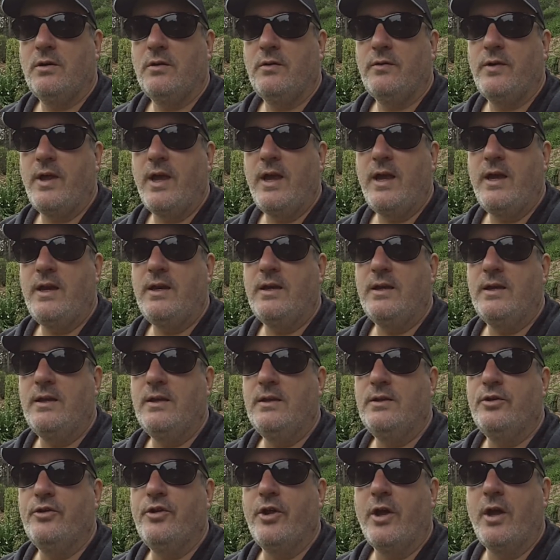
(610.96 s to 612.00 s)
than
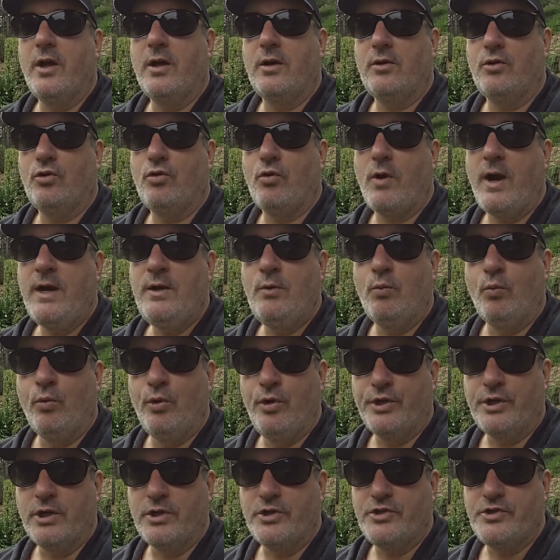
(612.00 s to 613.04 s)
in the great
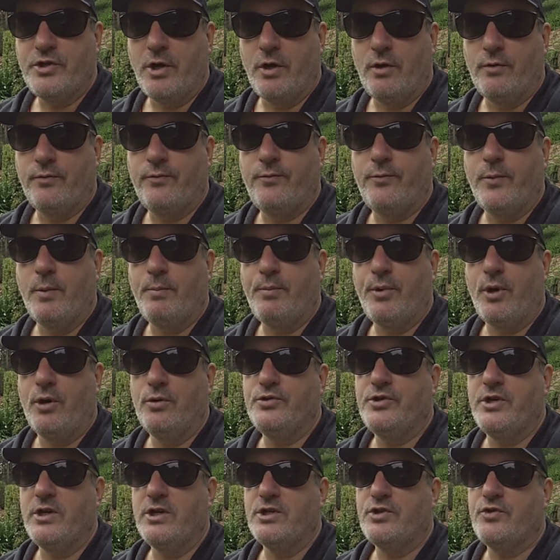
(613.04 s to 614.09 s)
work itself, the
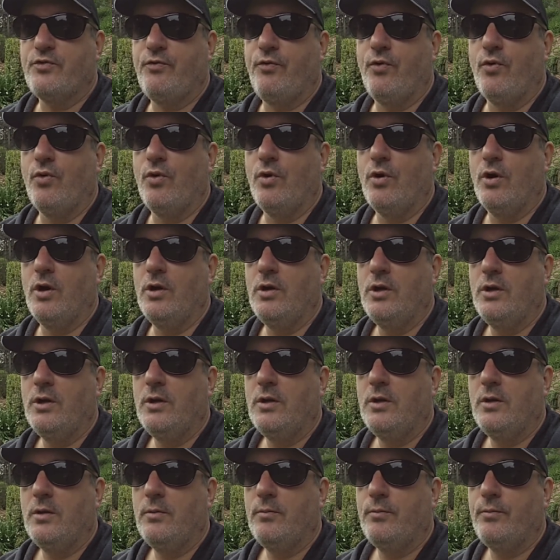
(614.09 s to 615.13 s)
process for
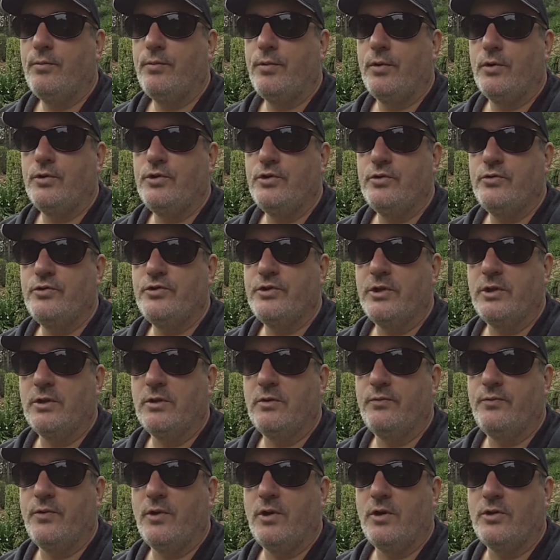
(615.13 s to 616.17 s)
producing
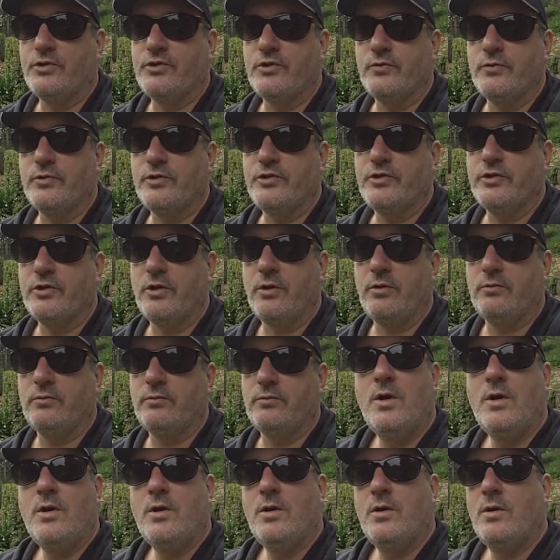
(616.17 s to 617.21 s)
the Philosopher's Stone.
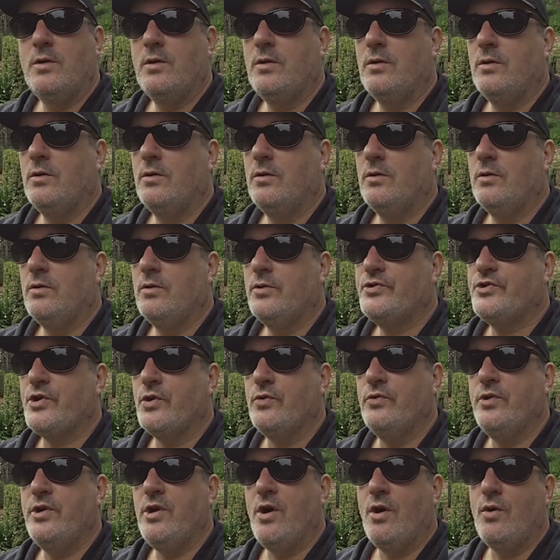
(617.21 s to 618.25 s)
So
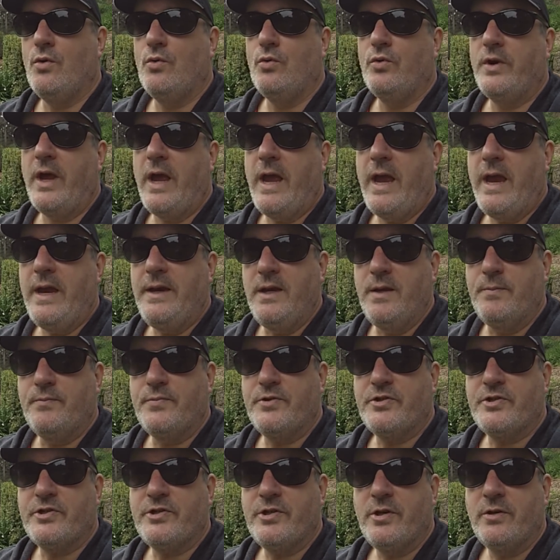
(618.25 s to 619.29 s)
the old
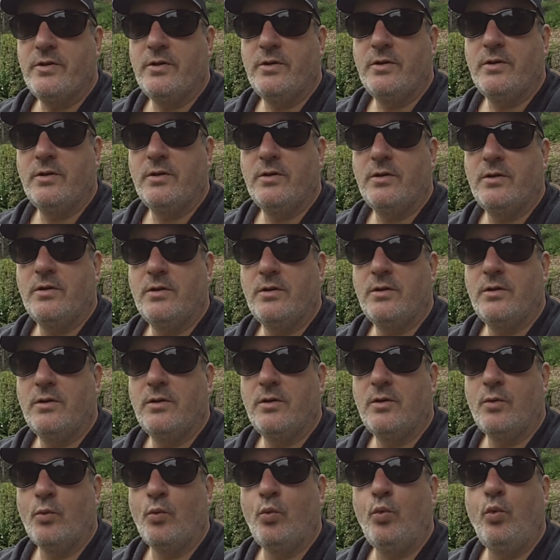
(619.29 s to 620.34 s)
adepts
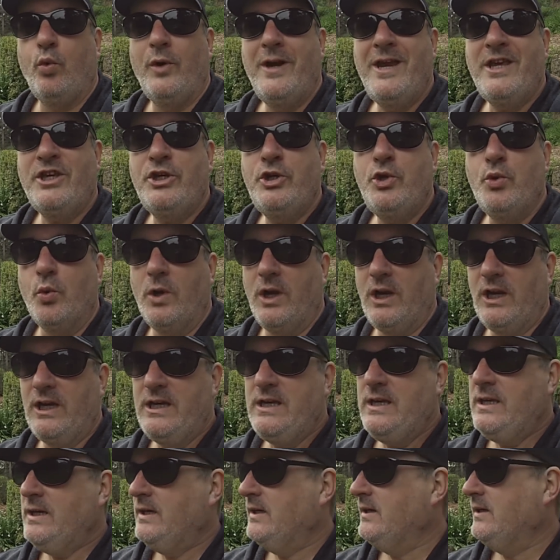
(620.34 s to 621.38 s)

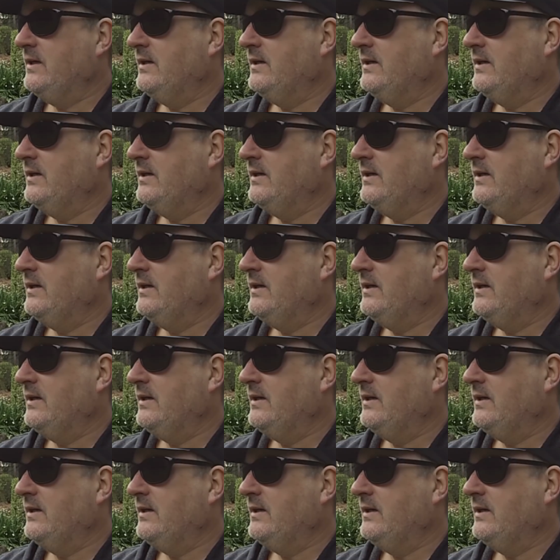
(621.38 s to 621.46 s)
regularly